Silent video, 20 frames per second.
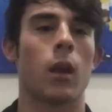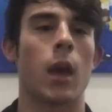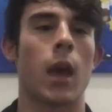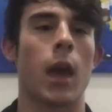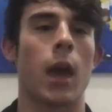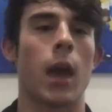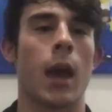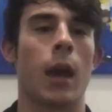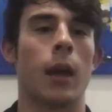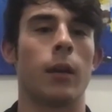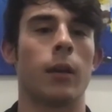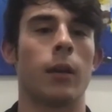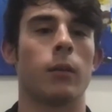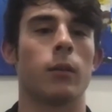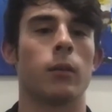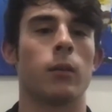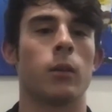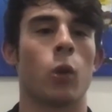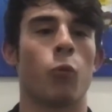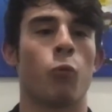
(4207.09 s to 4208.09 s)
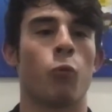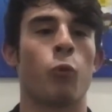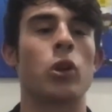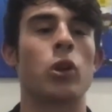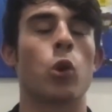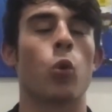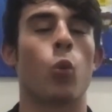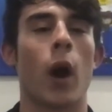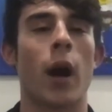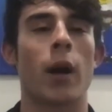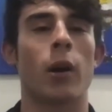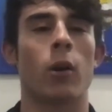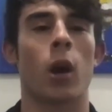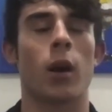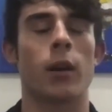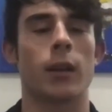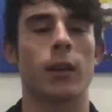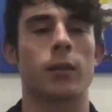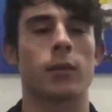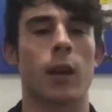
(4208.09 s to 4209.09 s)
and you know reach a wider
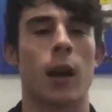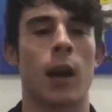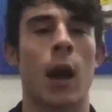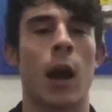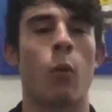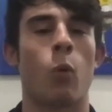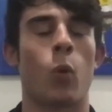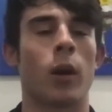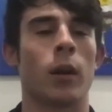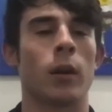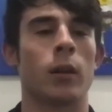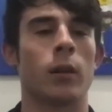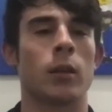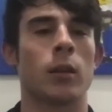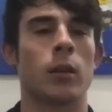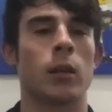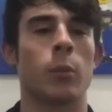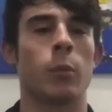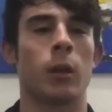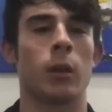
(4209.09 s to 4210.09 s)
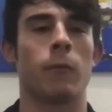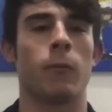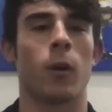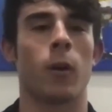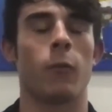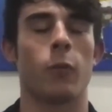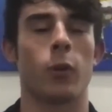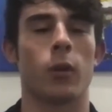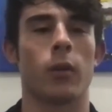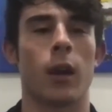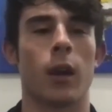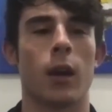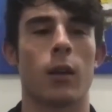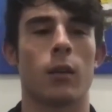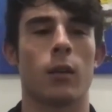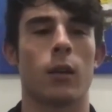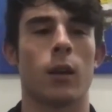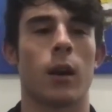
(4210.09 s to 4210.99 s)
audience, I wanted to be involved with that.